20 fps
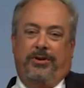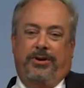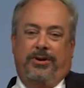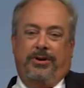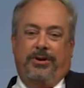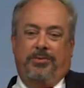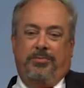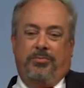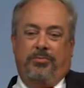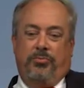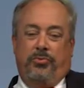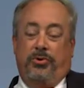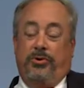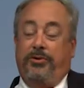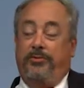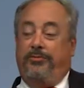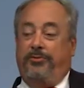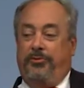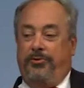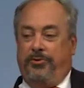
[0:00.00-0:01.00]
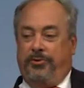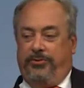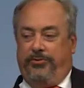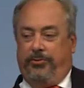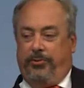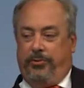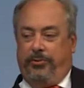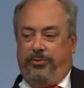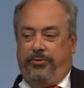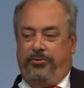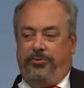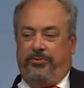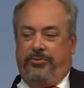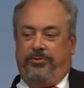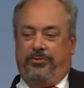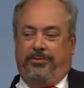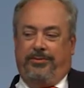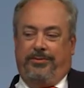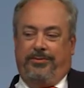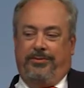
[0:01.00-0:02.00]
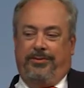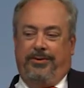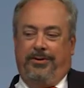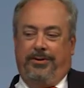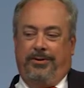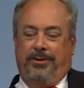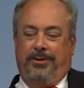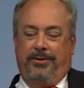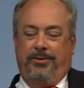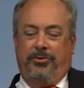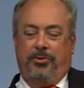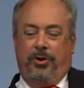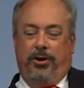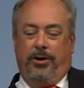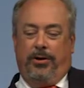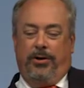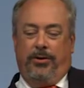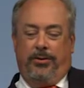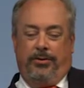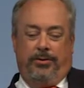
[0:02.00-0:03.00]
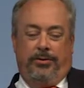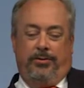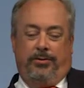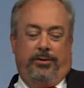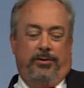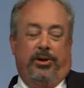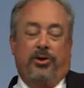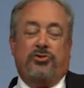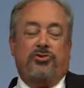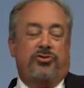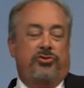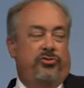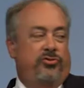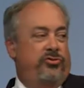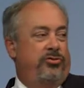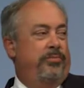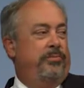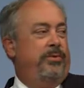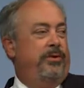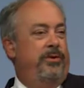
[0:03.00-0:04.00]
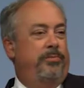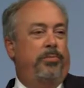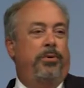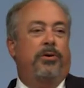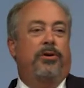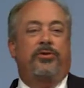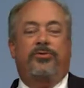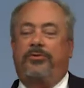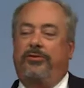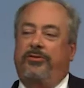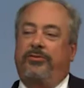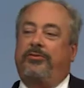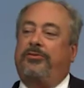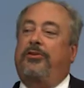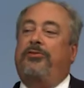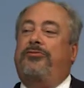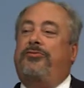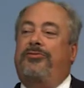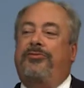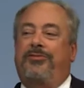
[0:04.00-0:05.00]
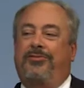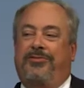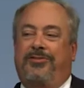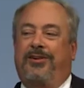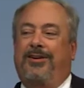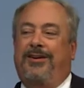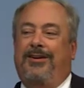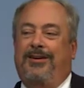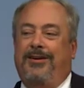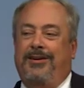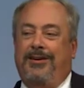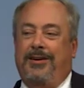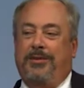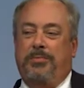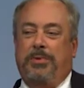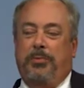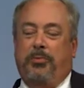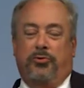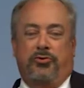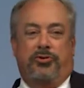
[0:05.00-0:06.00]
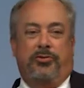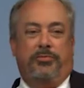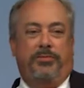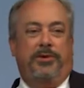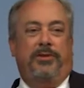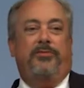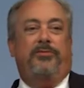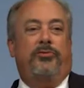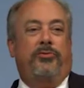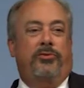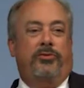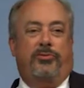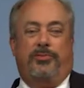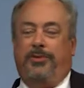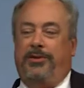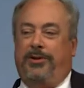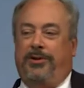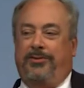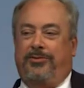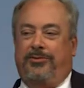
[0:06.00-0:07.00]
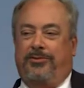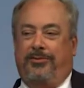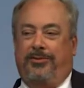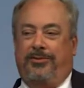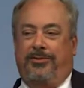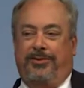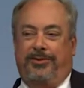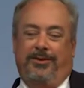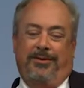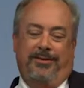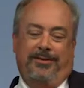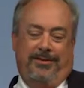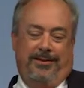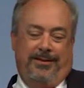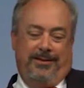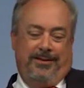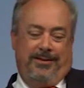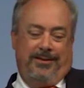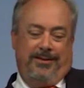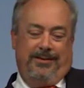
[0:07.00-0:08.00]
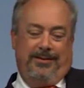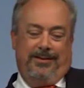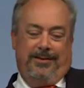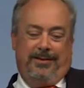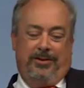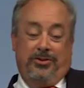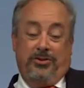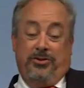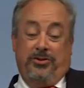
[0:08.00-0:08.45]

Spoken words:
would influence voters, and that elections should be policy discussions, and people shouldn't be influenced by that sort of thing. You know, in